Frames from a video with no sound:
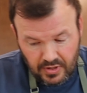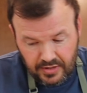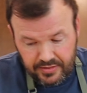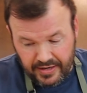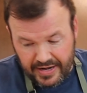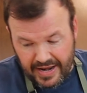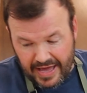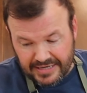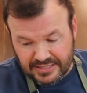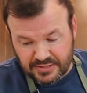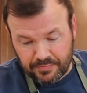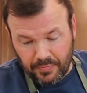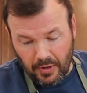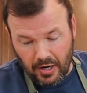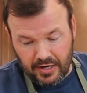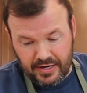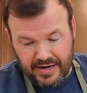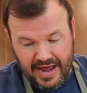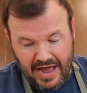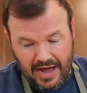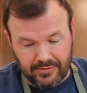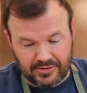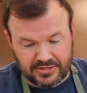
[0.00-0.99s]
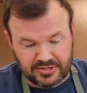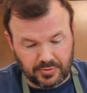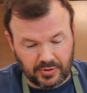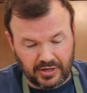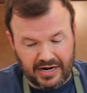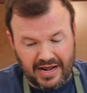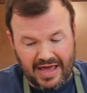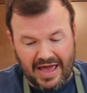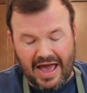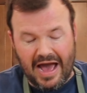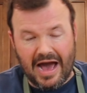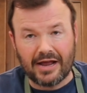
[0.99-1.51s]
The next part now is we're
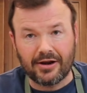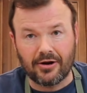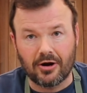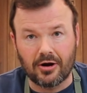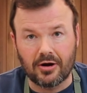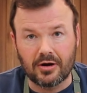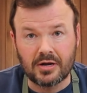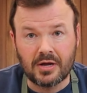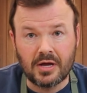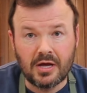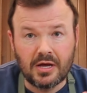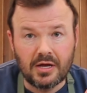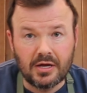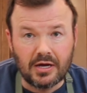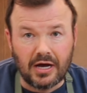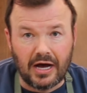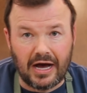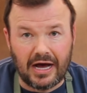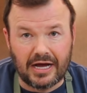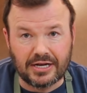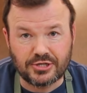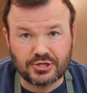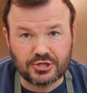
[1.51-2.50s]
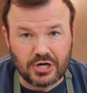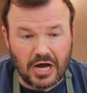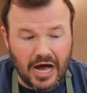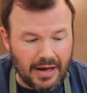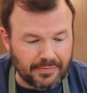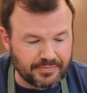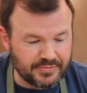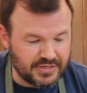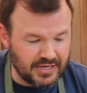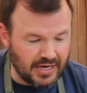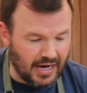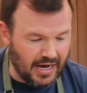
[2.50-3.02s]
gonna add our
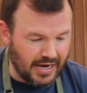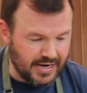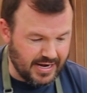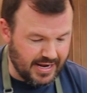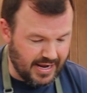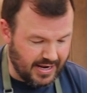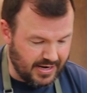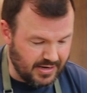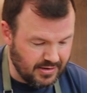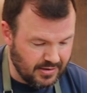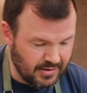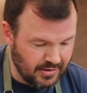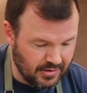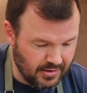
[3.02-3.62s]
chopped onion.